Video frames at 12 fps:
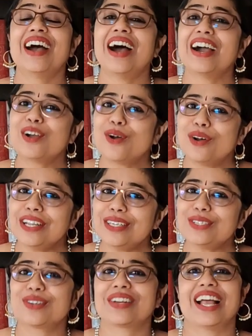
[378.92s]

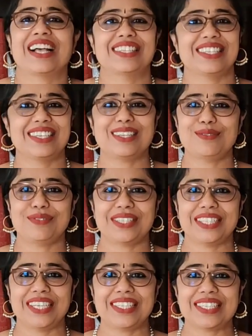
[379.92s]
According to classical
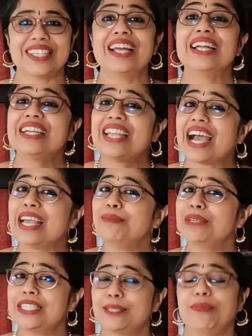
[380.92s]
physics,
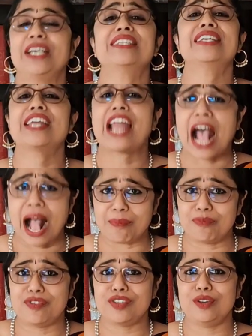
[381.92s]
time and space are
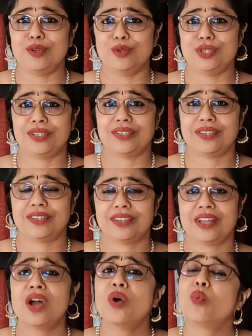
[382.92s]
absolute.
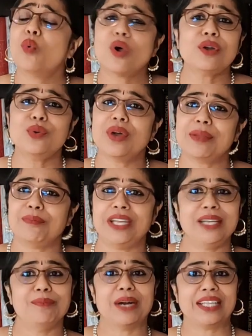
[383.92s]
What do I
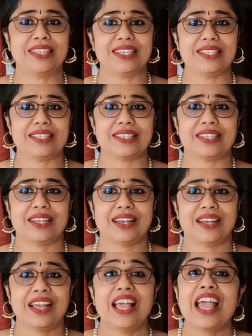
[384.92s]
mean by this?
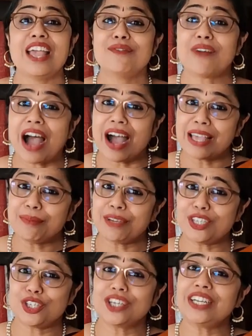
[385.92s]
If I
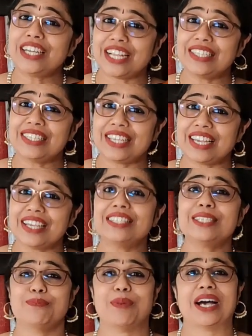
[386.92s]
measure 10
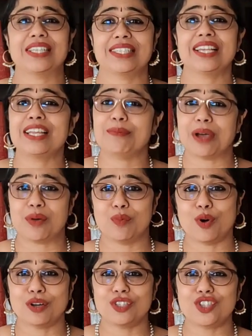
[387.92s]
seconds passing in my
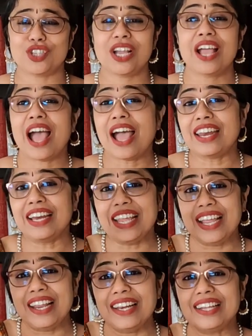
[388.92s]
watch and an
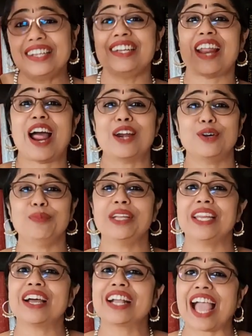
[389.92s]
alien in
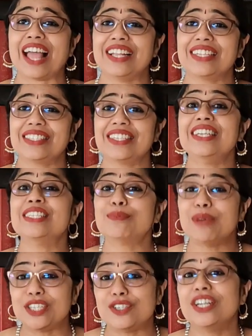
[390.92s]
Andromeda galaxy is
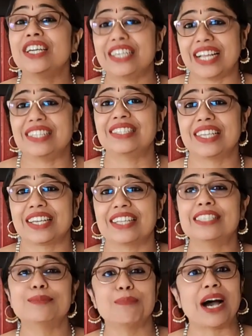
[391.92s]
measuring 10
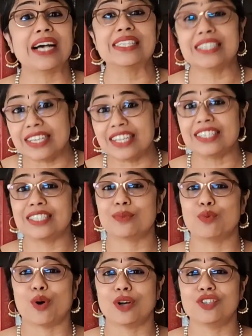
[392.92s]
seconds pass in his
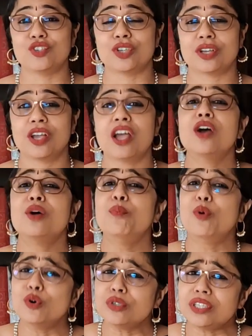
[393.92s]
watch,
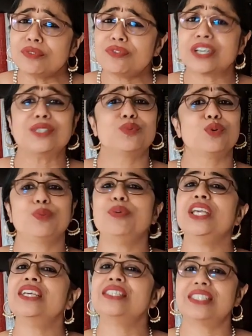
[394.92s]
both of us would
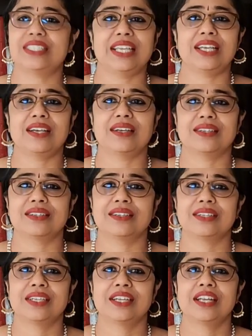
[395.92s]
be in sync.
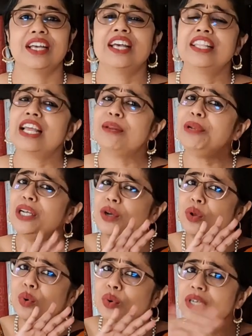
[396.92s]
There'll be
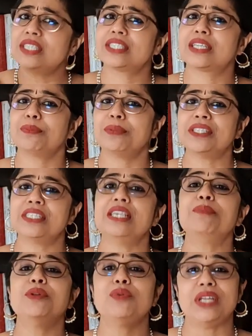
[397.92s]
no discrepancy
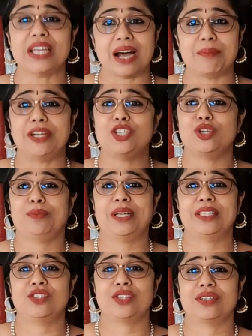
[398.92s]
between our
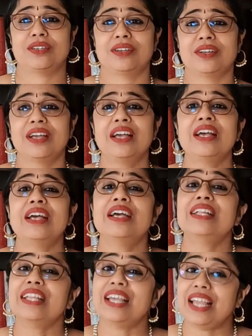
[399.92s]
measurements.
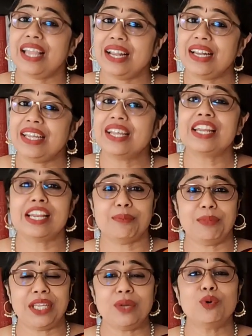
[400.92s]
The alien
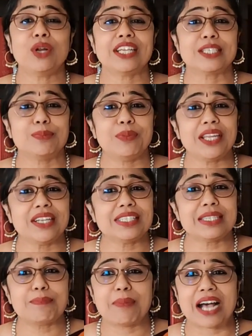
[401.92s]
and me would experience
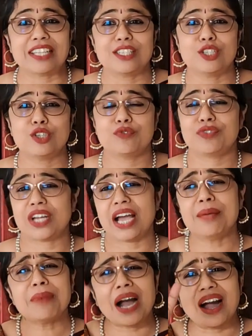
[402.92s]
the passage of
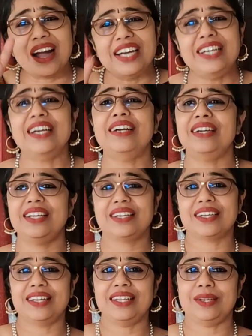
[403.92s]
time
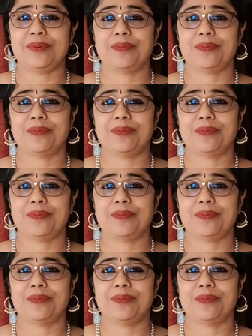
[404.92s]
identically.